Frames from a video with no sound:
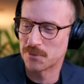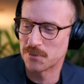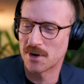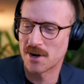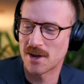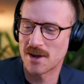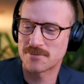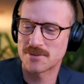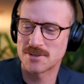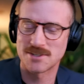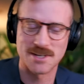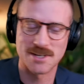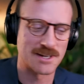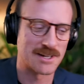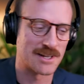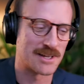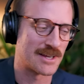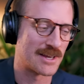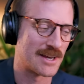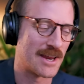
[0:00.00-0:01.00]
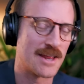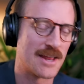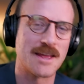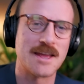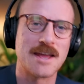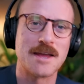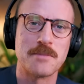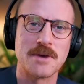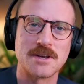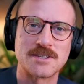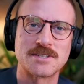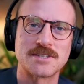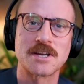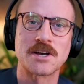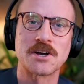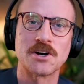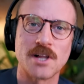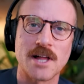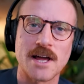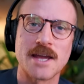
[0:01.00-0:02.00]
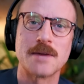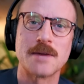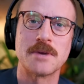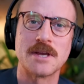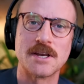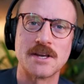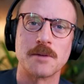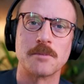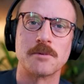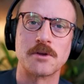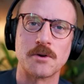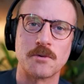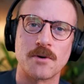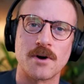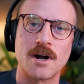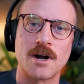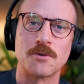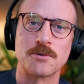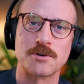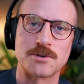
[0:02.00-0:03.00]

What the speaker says: But I have to say, like a single ABWR,